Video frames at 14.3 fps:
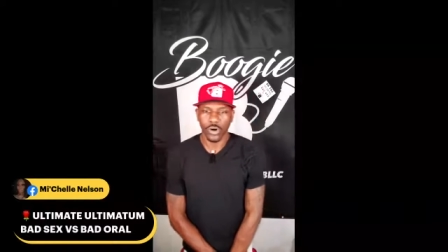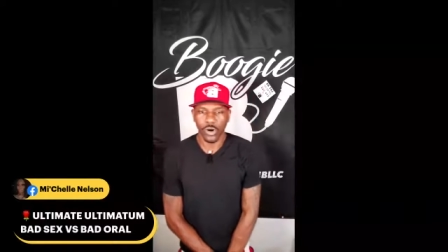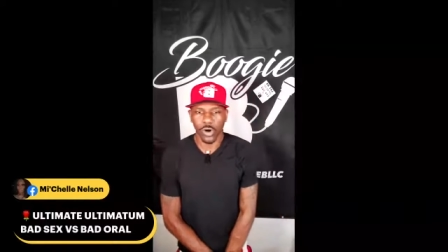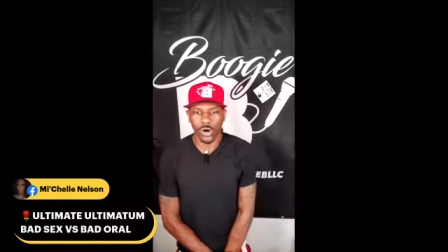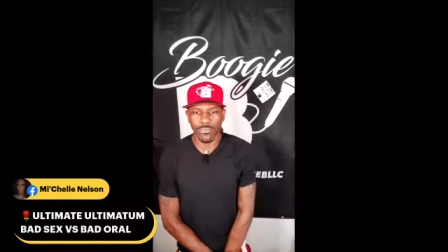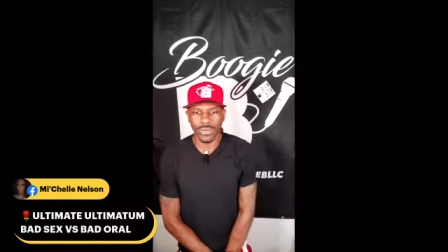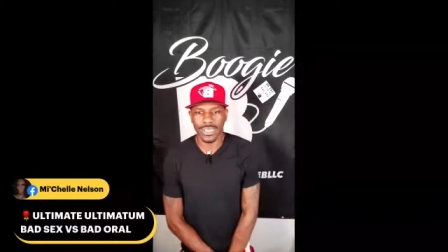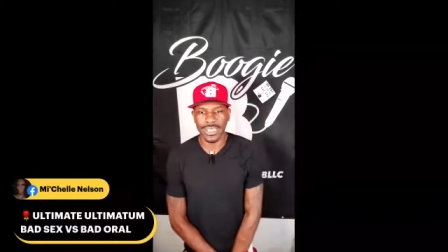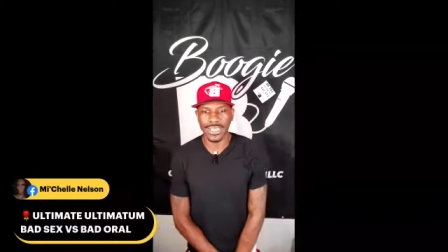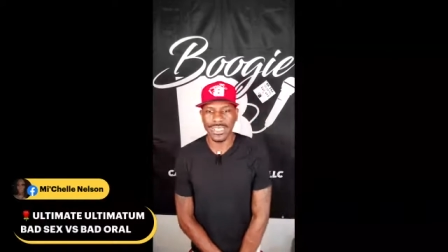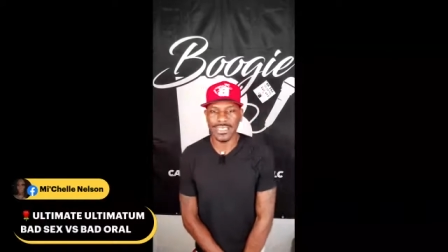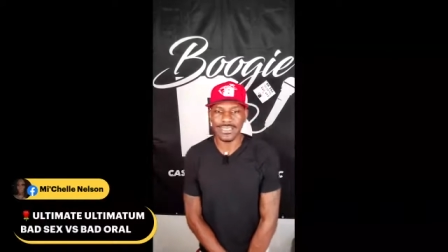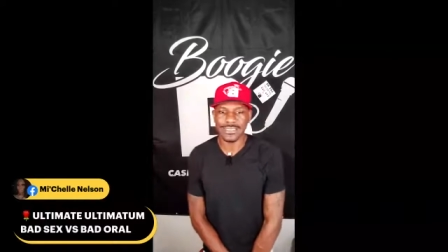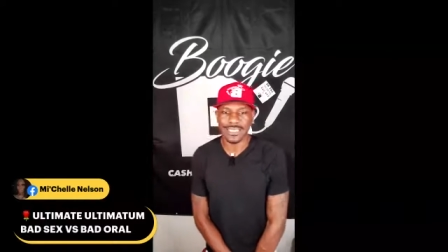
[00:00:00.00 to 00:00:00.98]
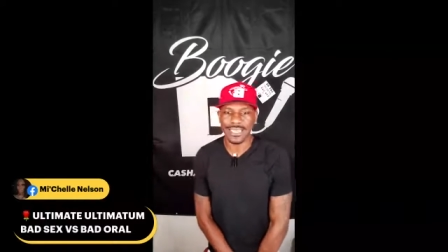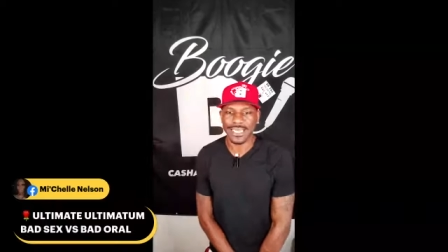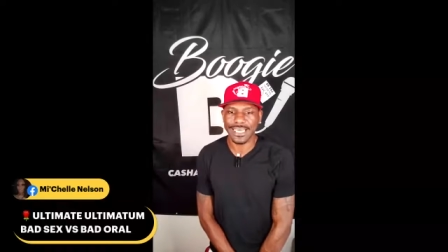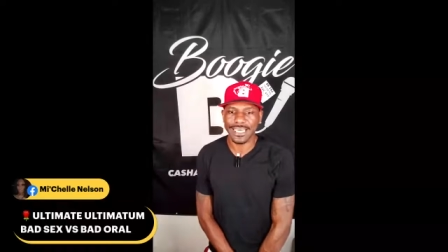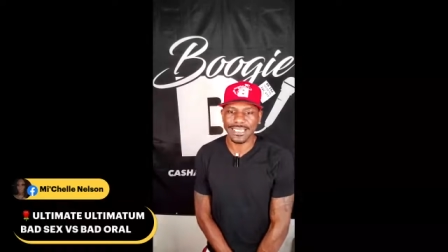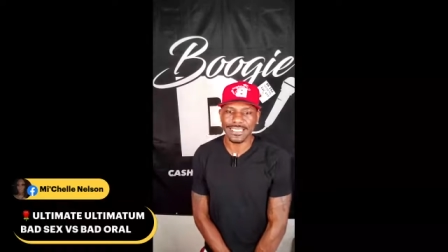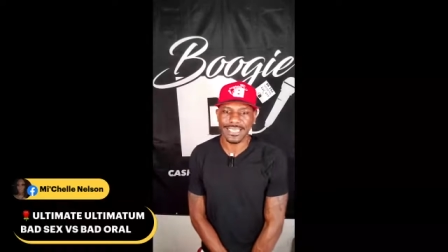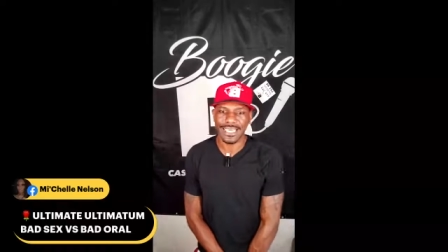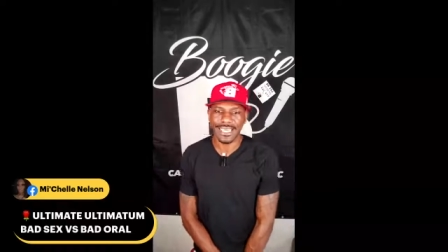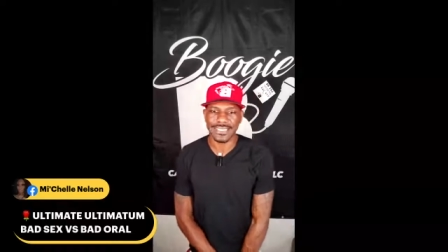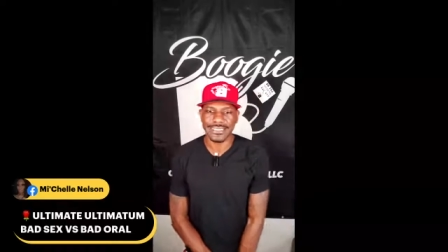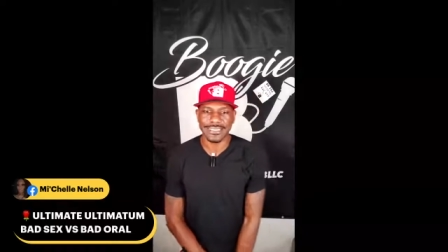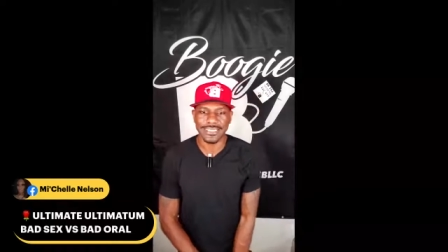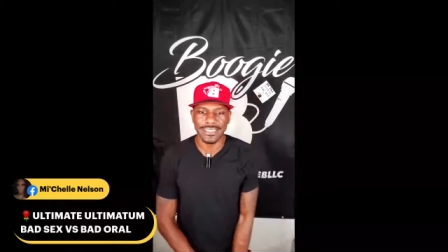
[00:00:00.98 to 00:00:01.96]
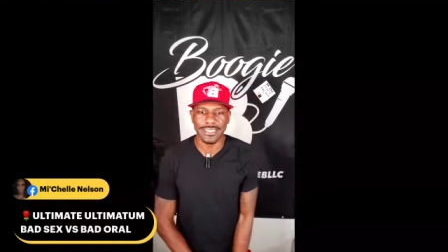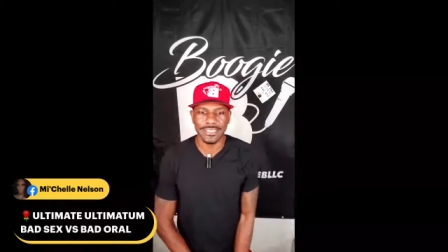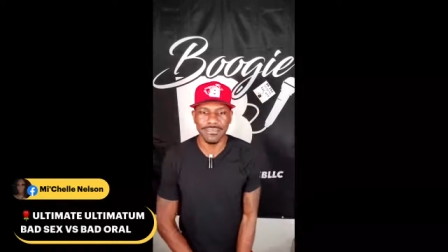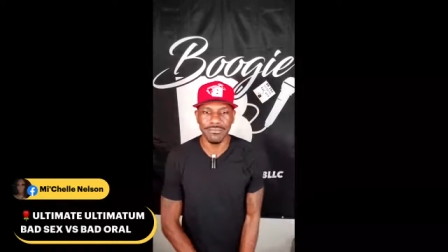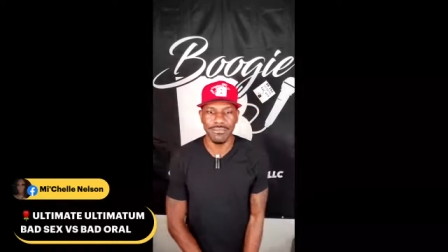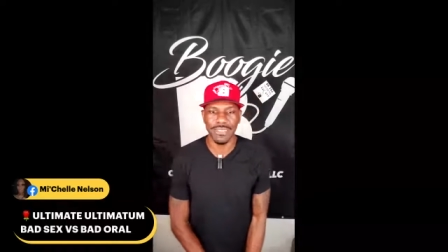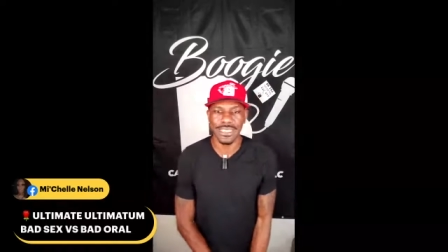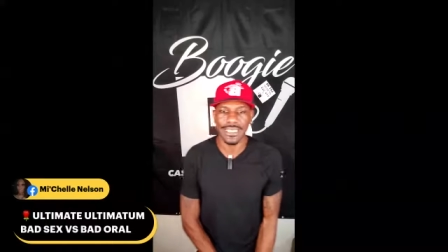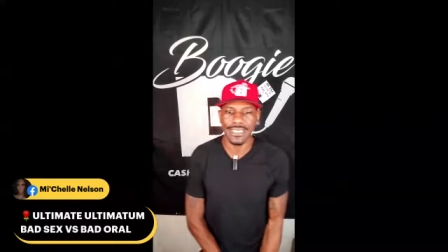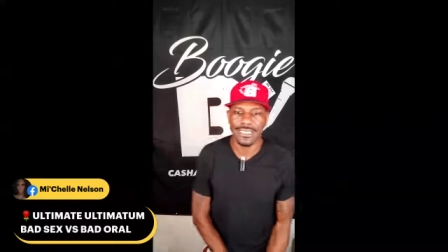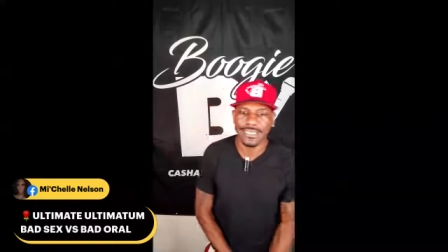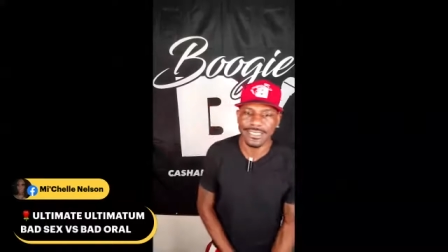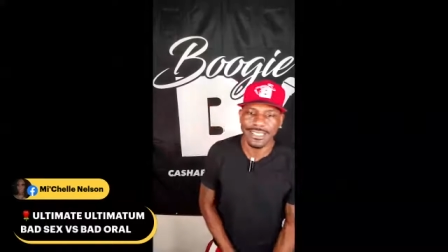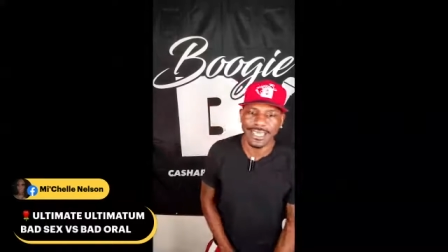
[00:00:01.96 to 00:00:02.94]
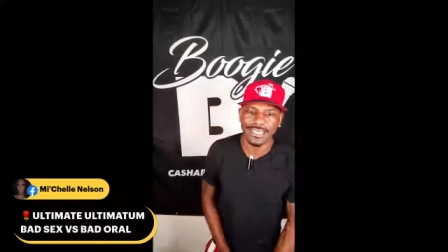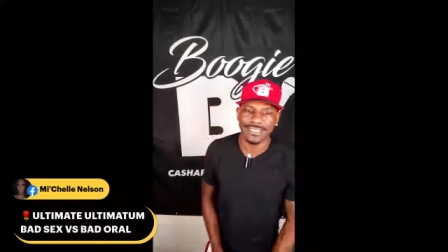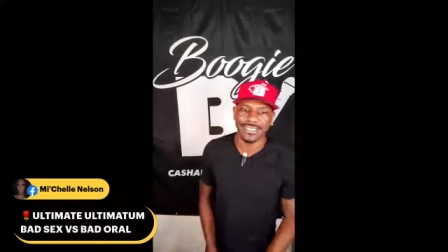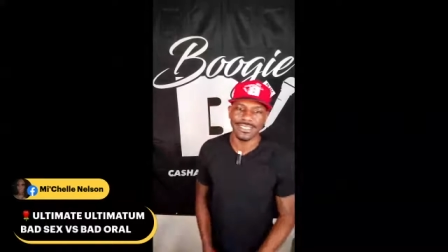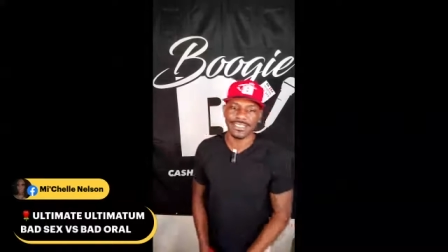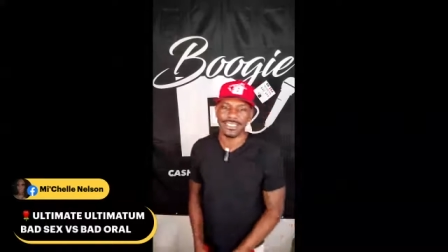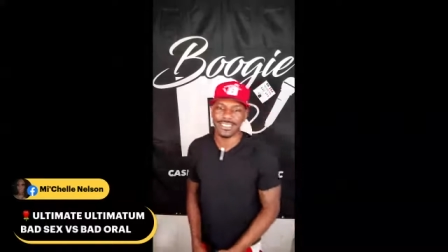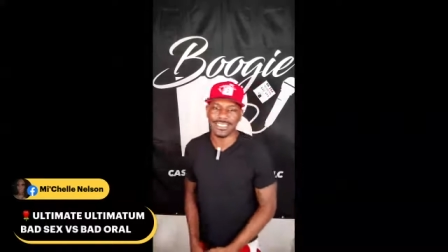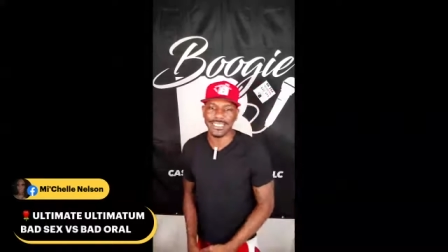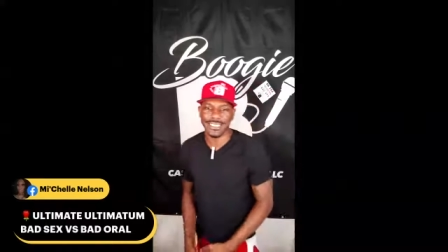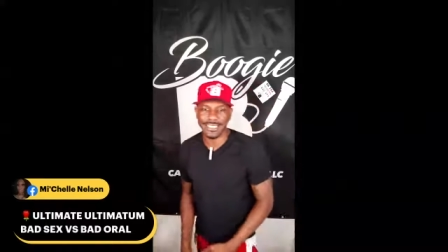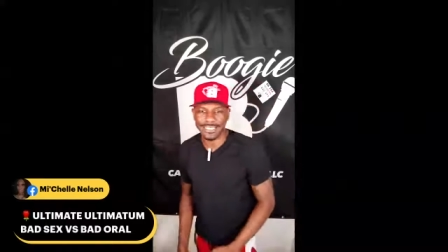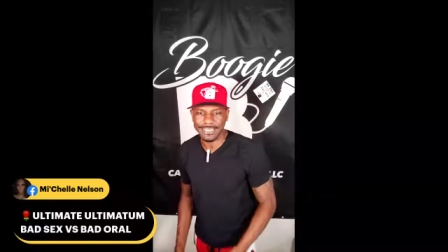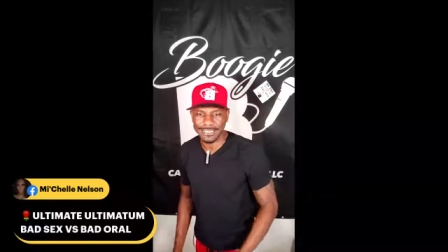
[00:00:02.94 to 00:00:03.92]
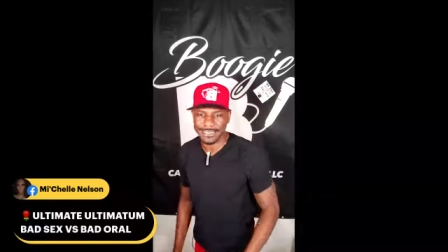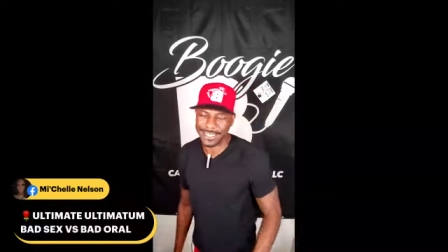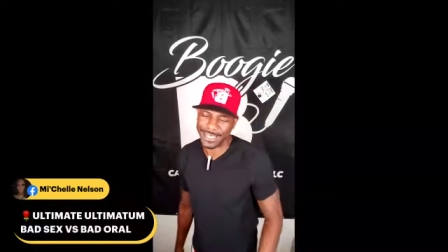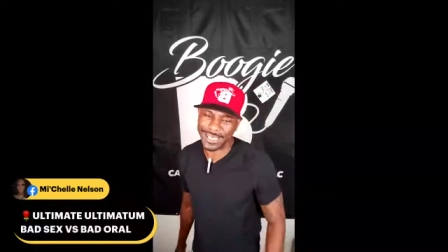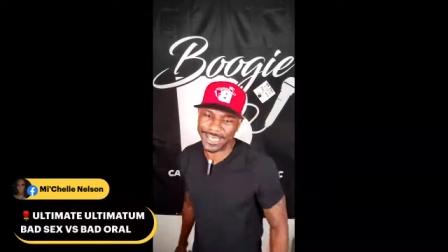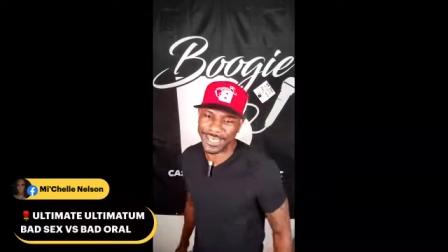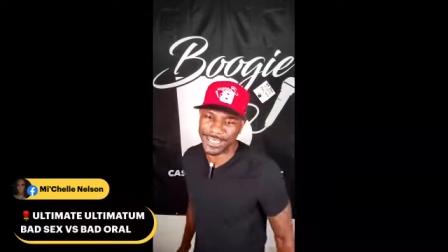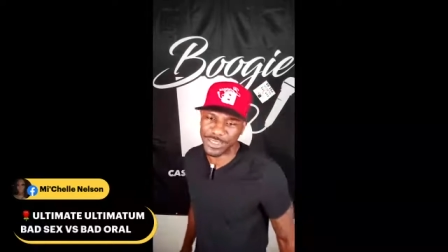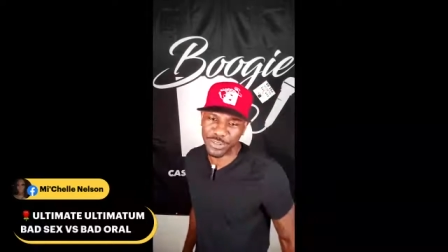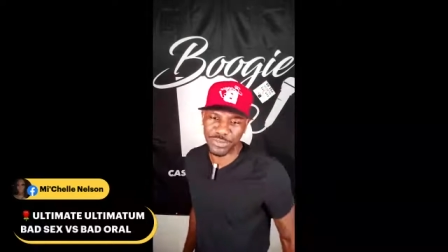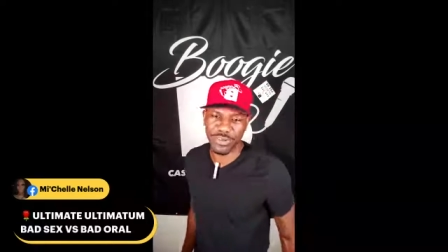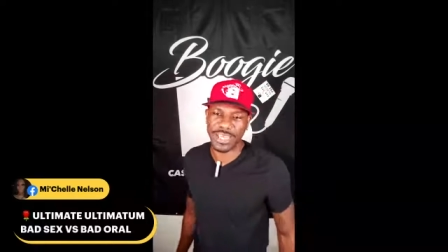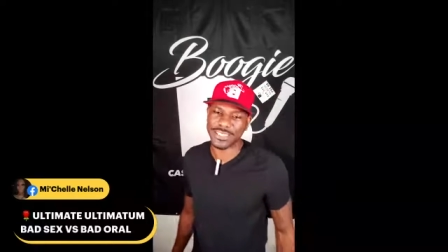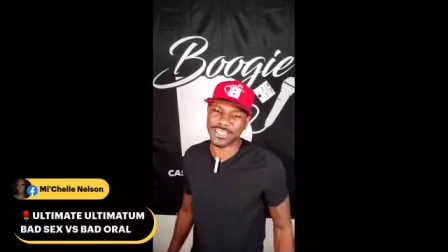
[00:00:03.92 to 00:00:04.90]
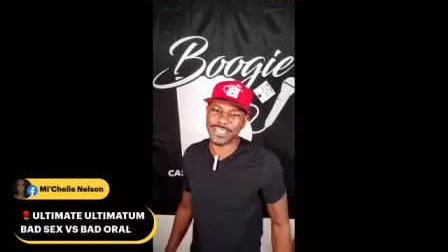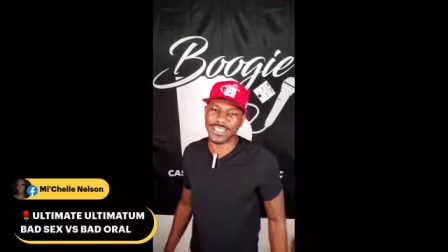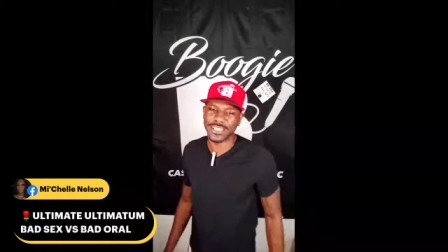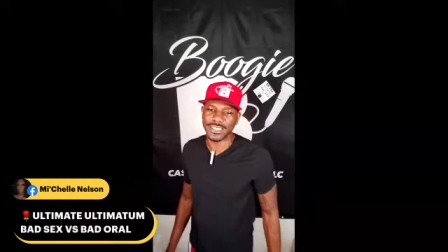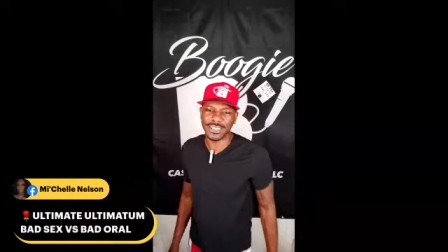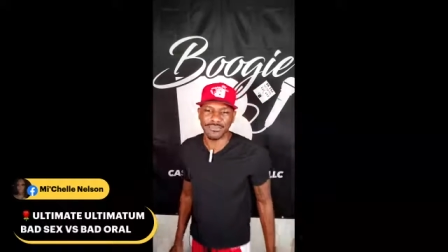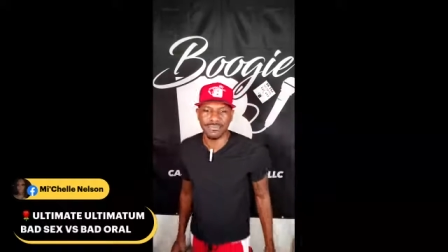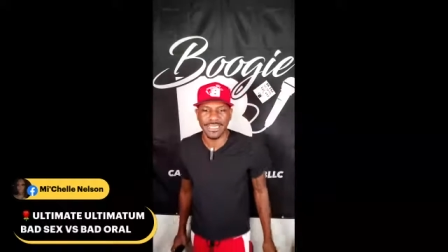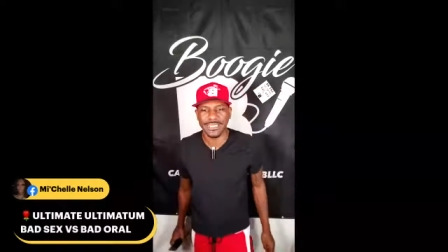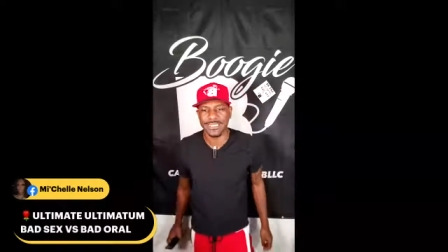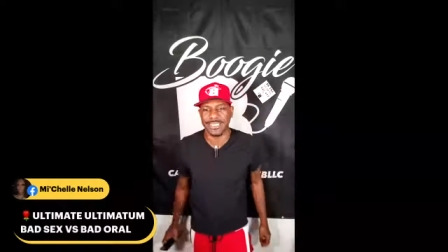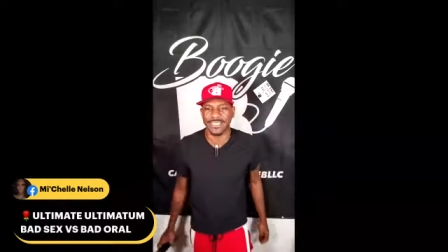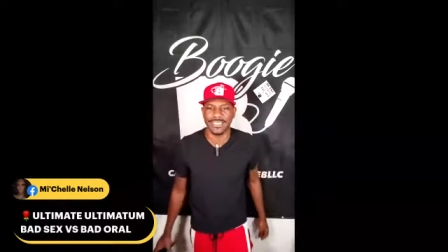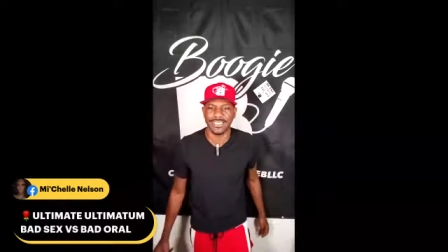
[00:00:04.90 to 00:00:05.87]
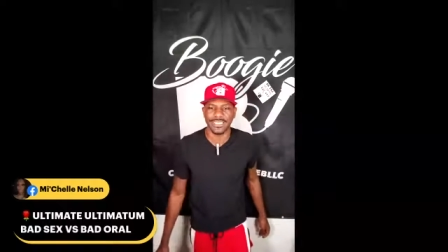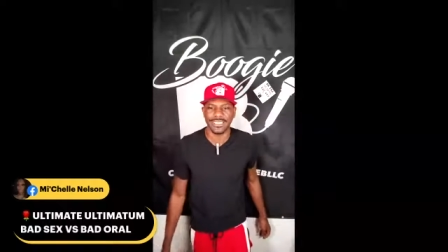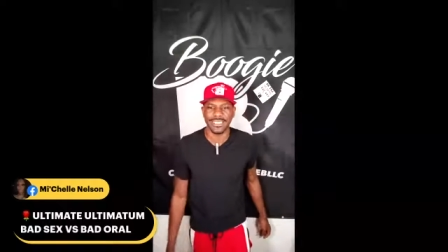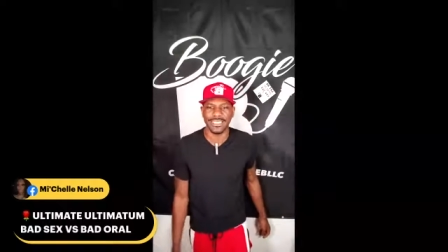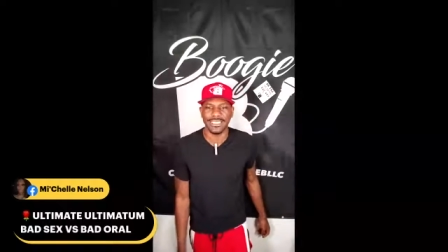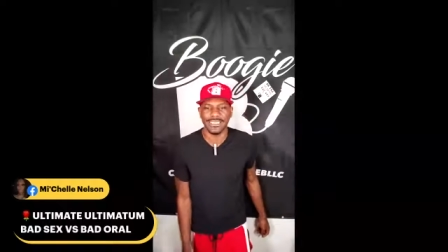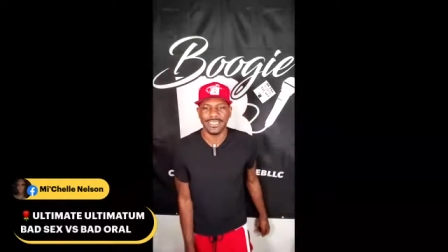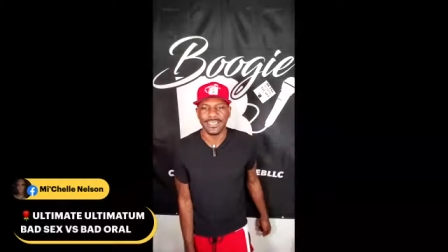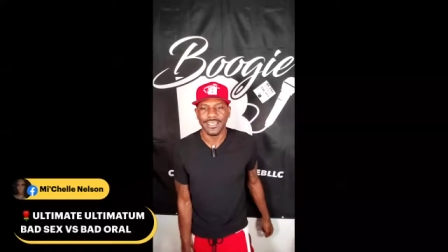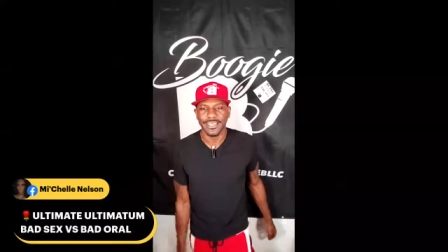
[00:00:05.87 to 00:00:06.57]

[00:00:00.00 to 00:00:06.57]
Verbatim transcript: Oralia said, says, yes, good meat than the good eat. Yeah, you rather the good meat than the good eat.